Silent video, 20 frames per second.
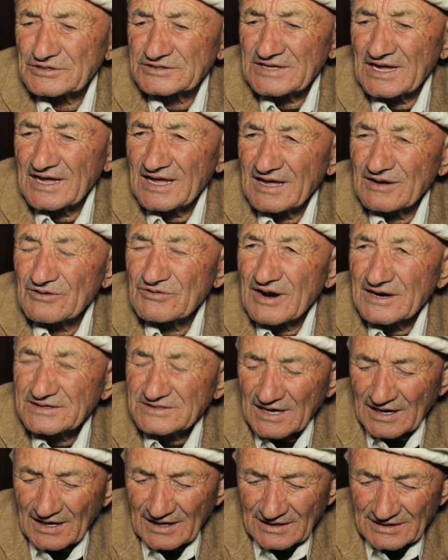I
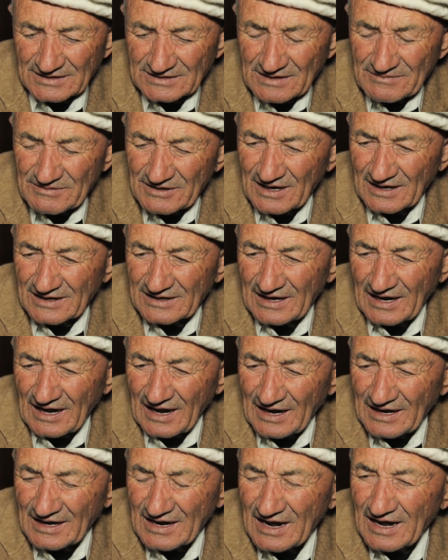eat apricot
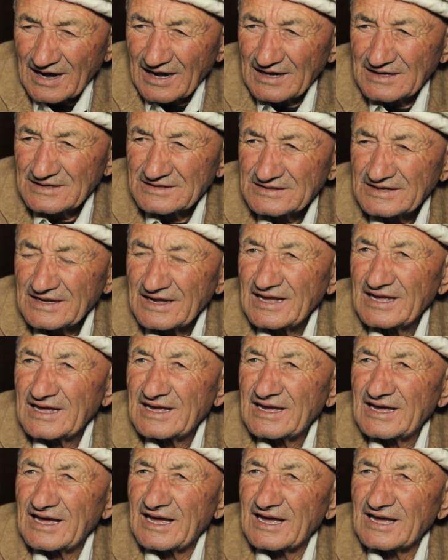oil and butter
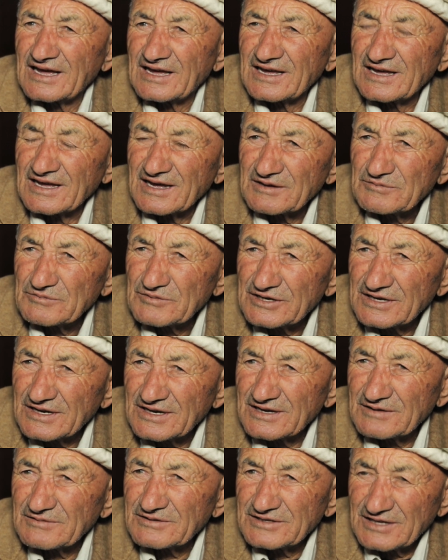every day.
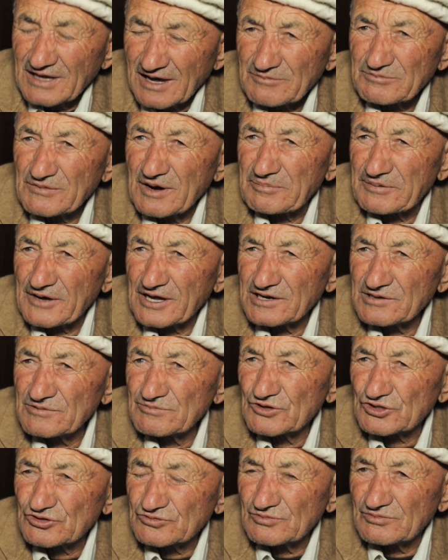Since
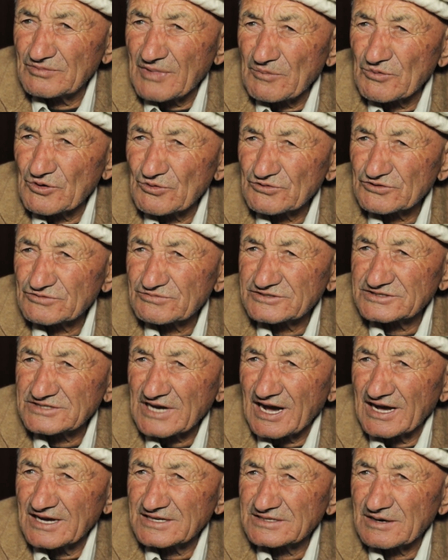childhood, my
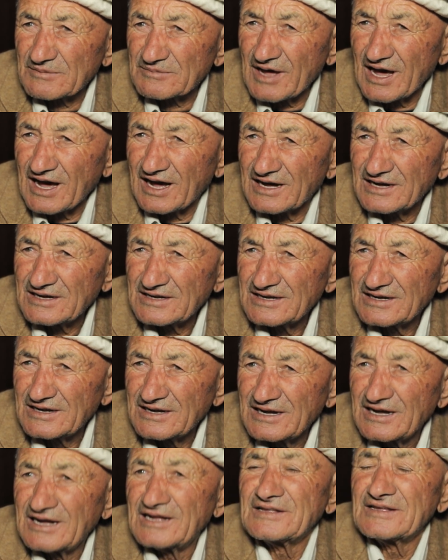mother forced me
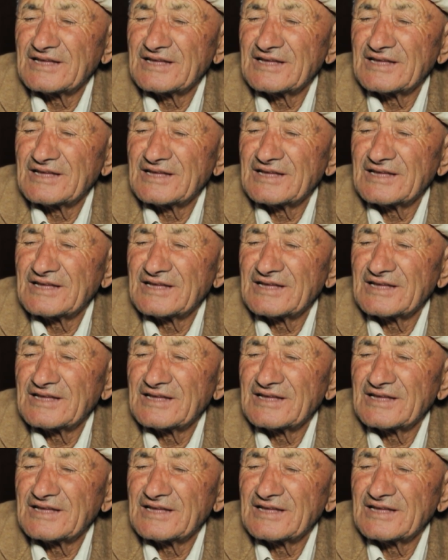to eat